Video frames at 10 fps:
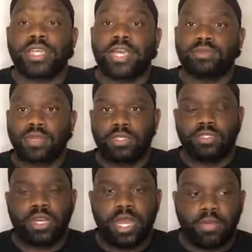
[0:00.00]
you guys, we're gonna
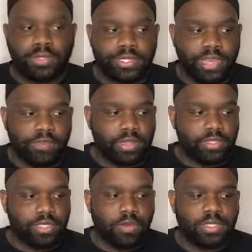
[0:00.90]
start out with Stephanie.
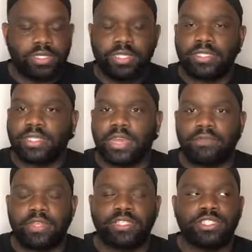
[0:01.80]
So we see
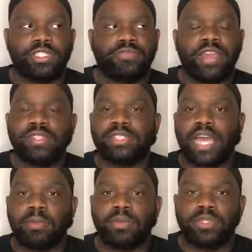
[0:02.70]
Stephanie, she's
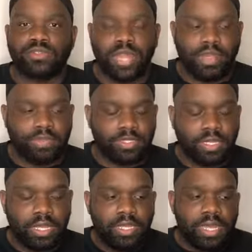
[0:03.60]
FaceTiming with Travis.
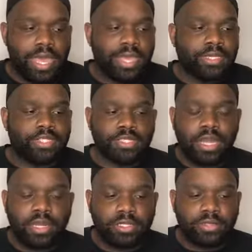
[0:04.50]
And she's
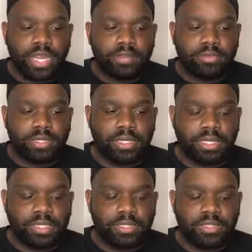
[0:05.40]
talking to Travis
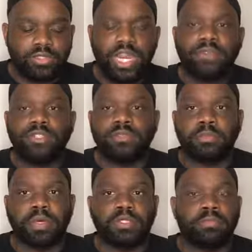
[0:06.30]
because Travis was
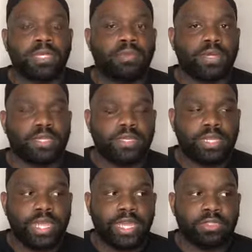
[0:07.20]
supposed to meet with
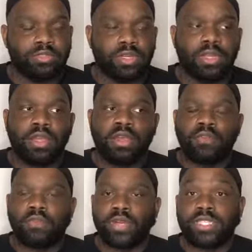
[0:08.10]
D'Andra
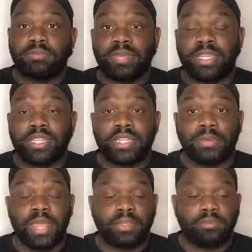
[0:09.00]
for this meeting that they
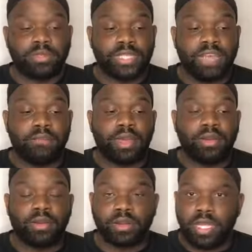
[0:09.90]
were supposed to have
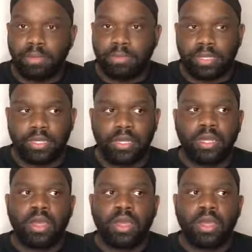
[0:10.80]
about her company.